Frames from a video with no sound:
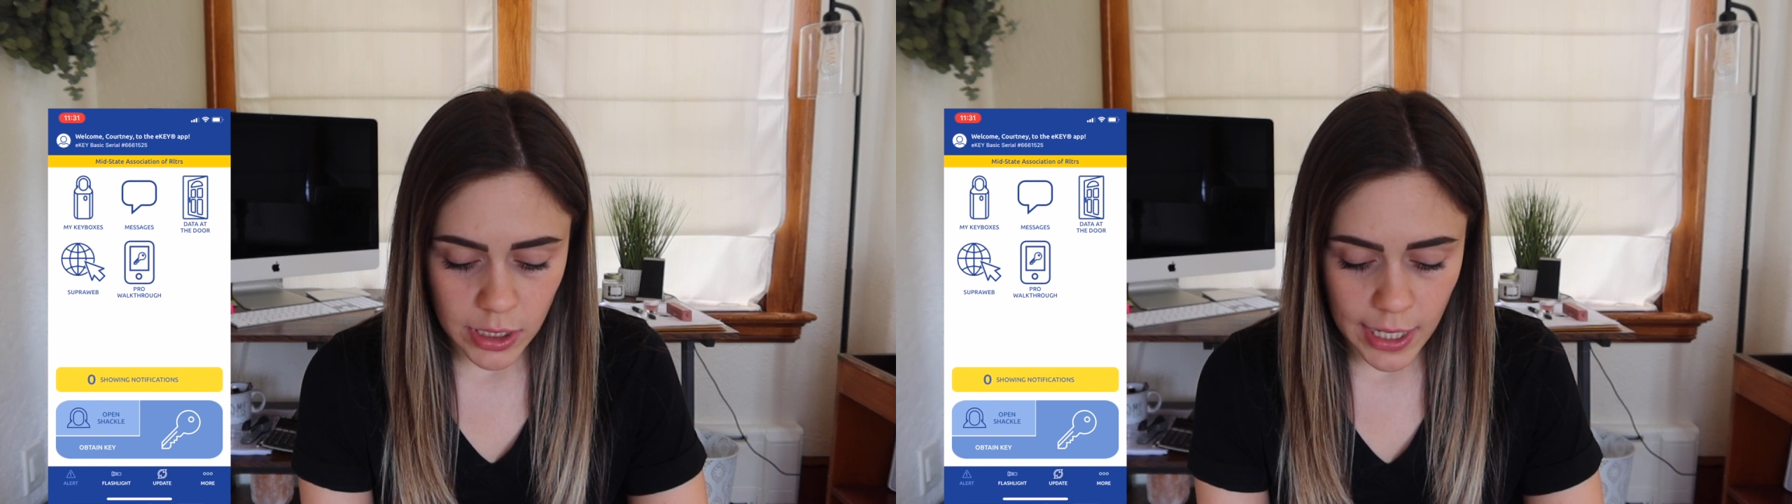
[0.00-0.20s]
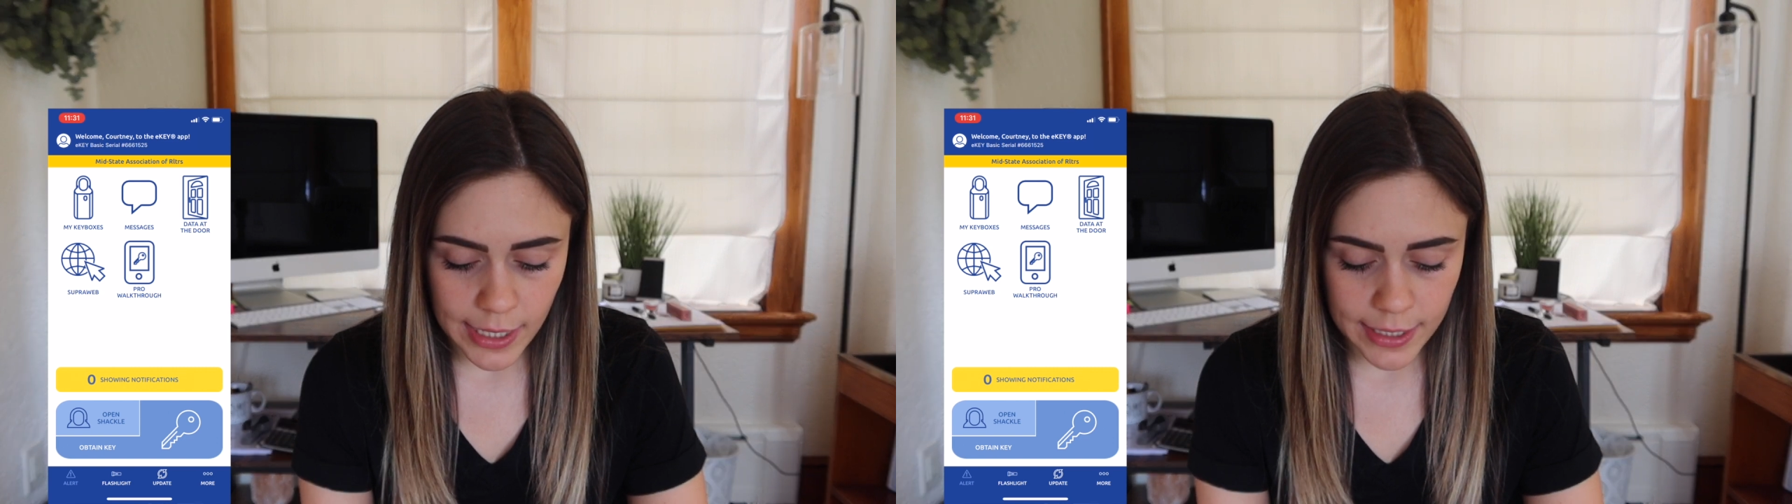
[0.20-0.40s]

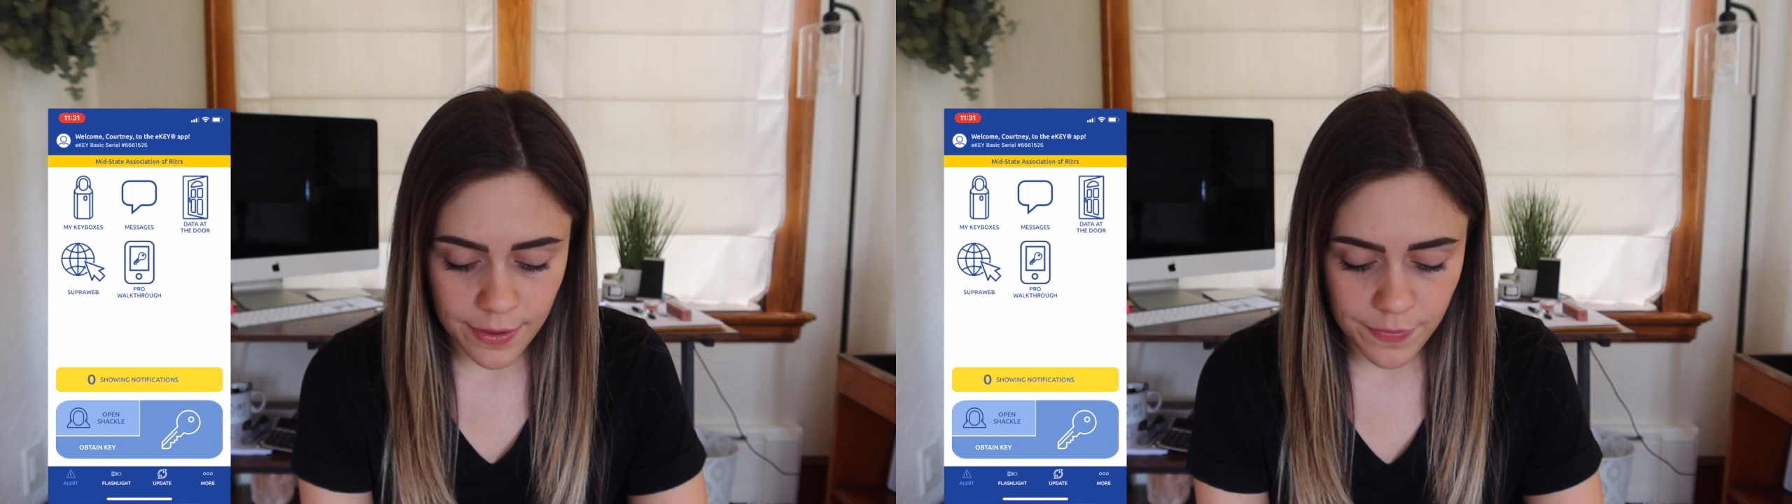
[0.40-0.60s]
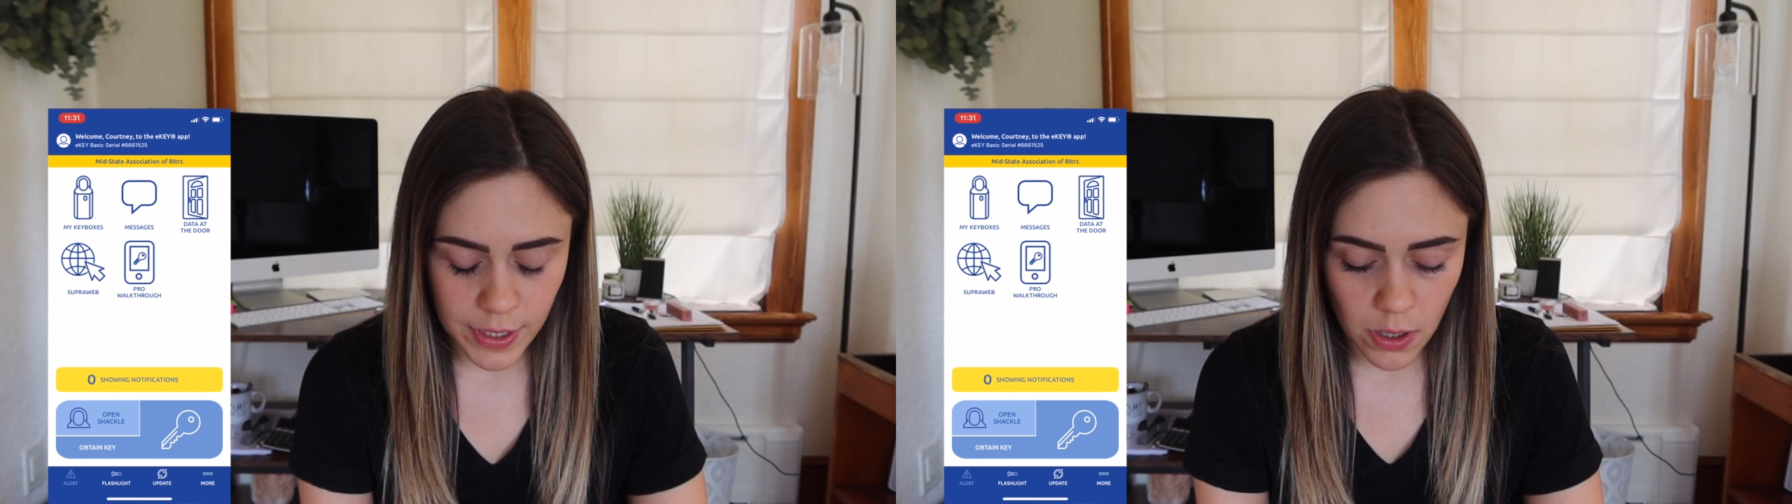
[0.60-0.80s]
any
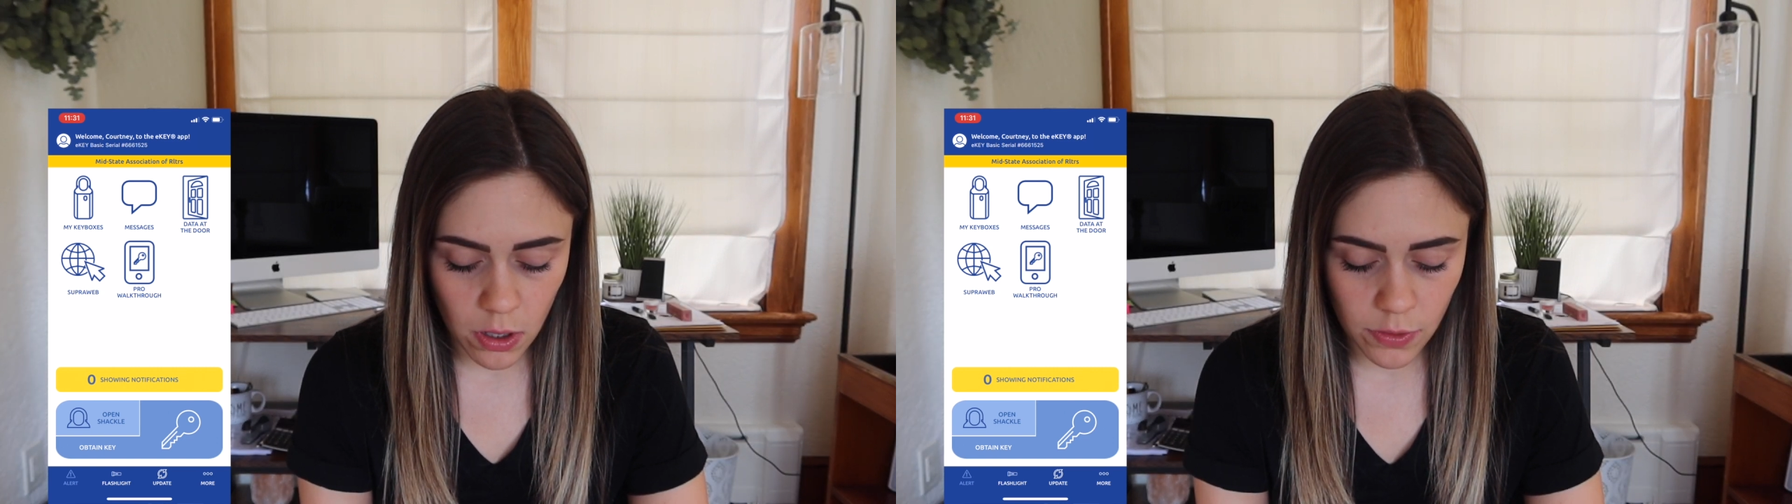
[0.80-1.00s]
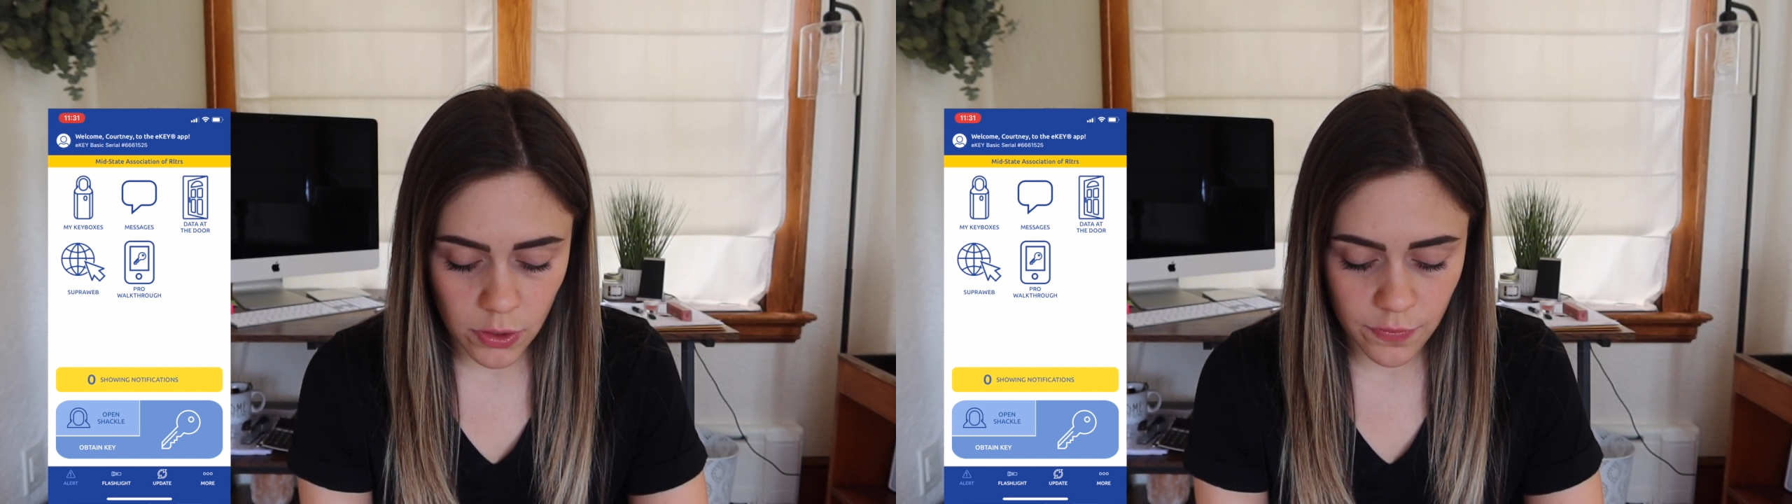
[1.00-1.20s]
of the
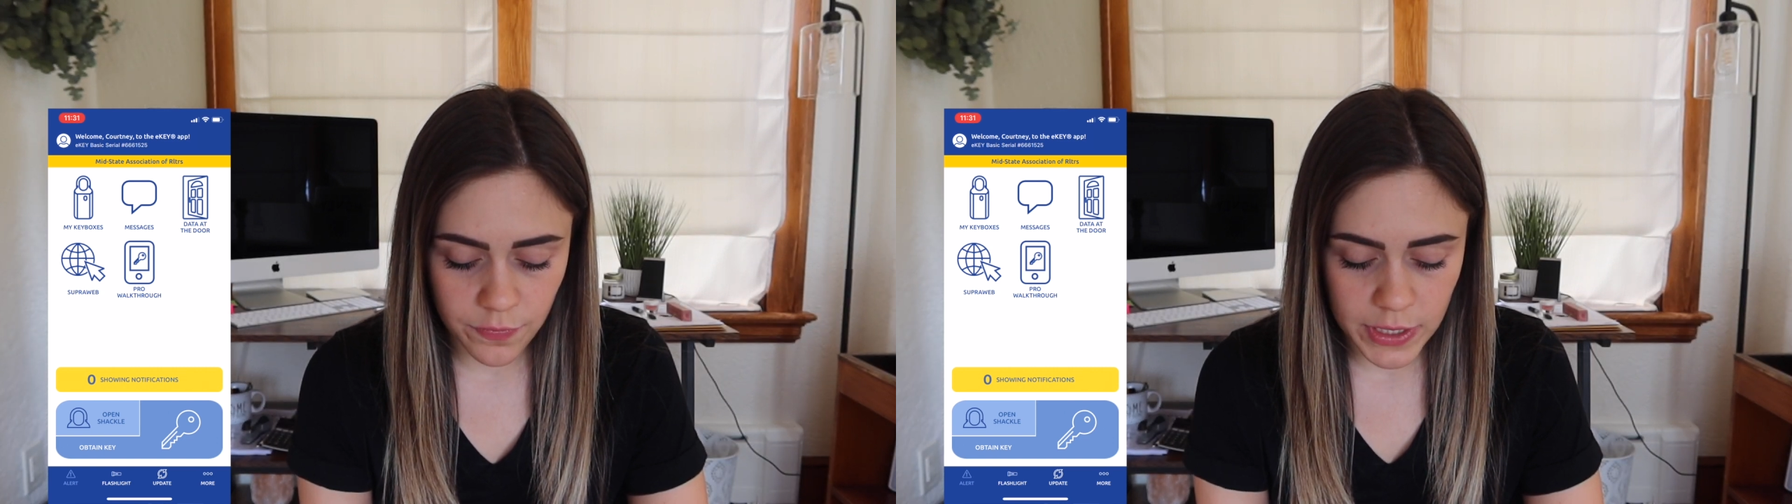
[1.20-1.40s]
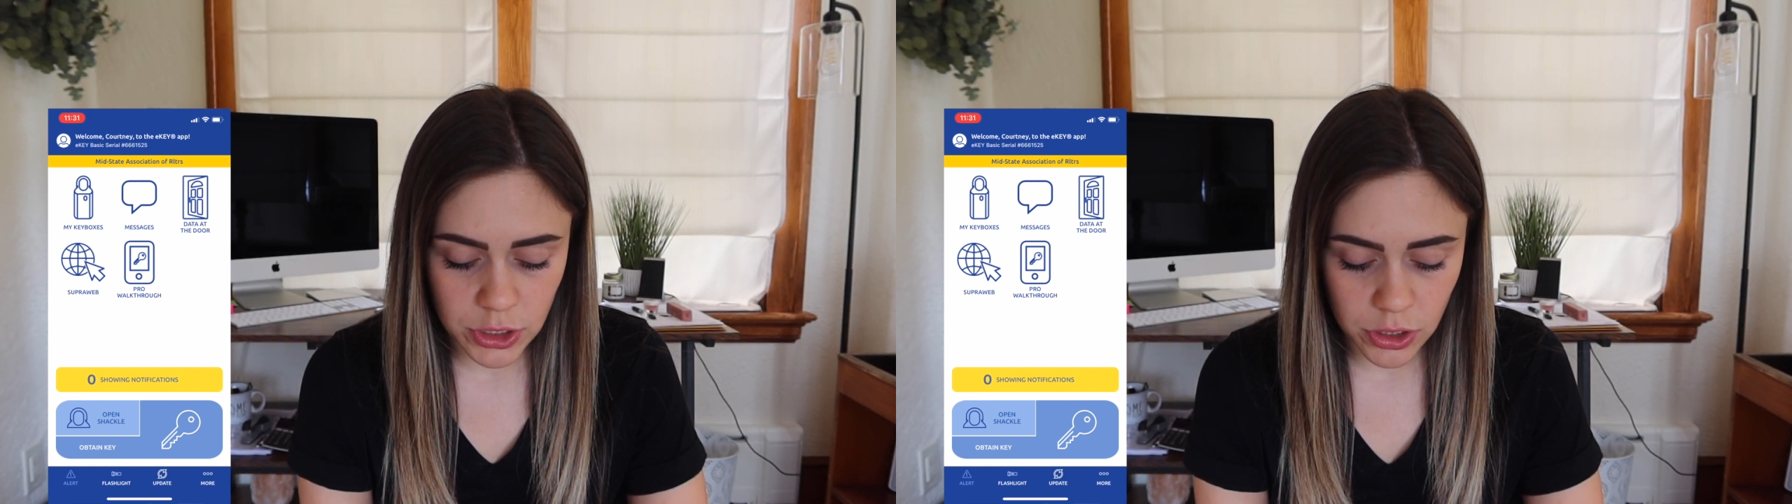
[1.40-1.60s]
other
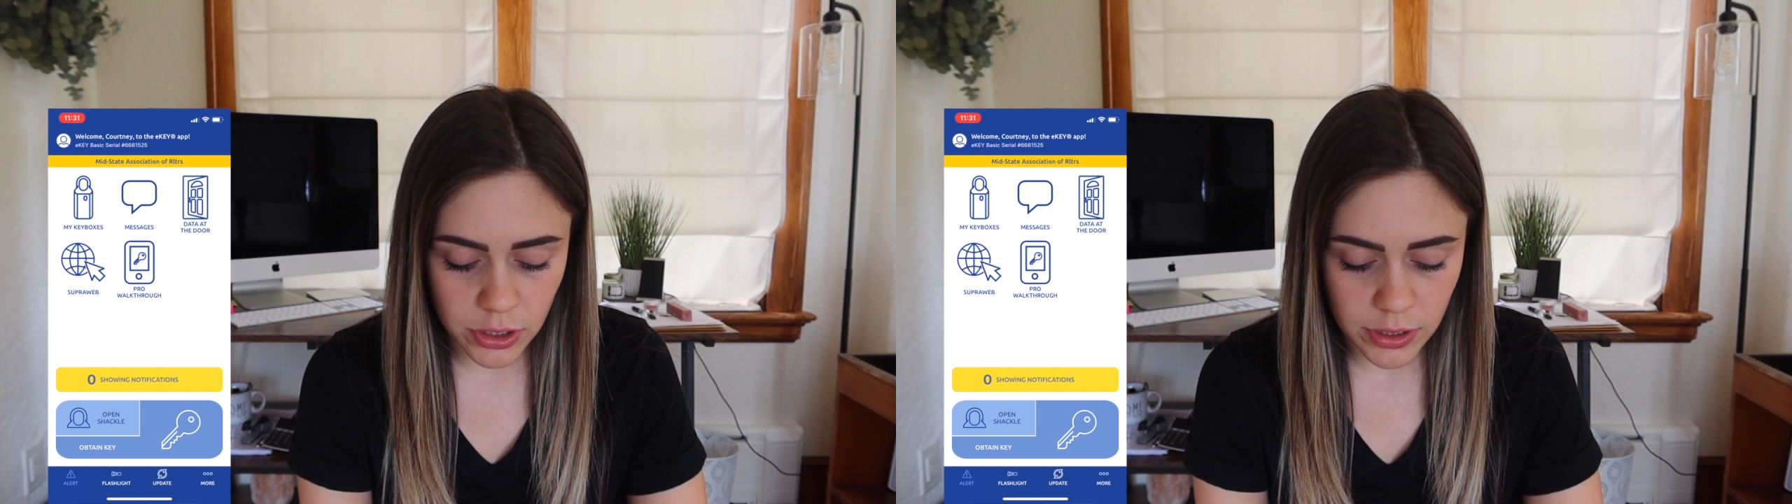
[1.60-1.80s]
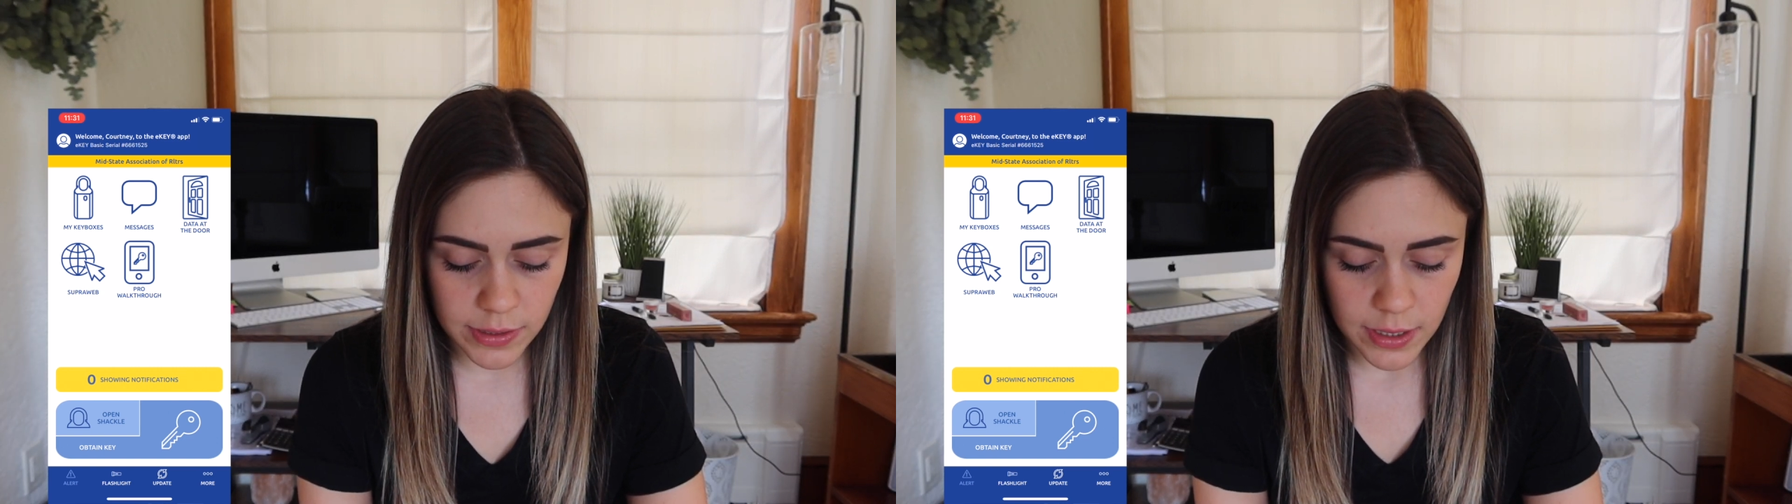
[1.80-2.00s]

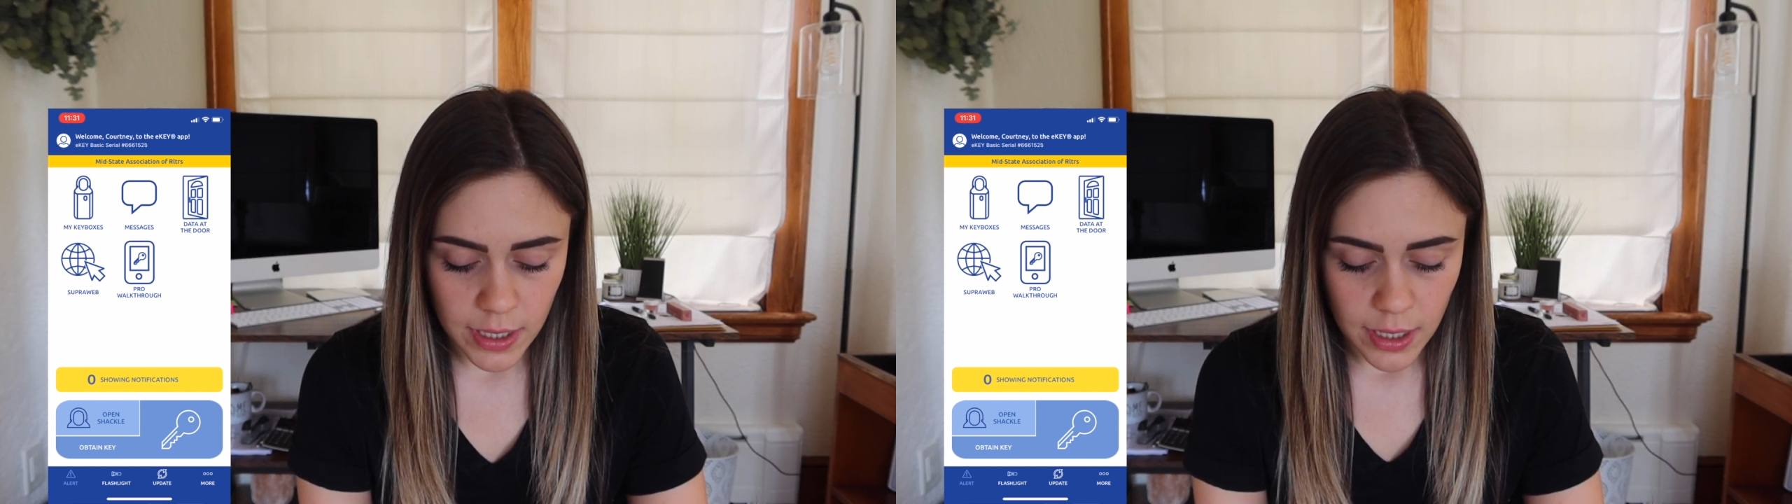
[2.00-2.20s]
features